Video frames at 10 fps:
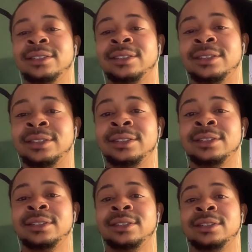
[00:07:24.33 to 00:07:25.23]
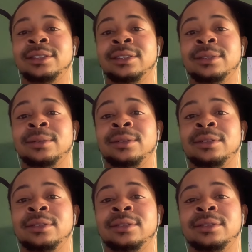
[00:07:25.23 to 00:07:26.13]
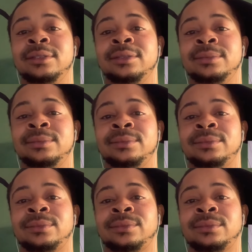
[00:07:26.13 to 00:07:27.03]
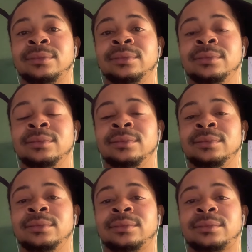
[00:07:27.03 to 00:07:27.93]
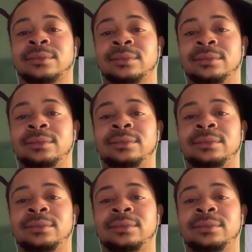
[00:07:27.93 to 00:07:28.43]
[no speech]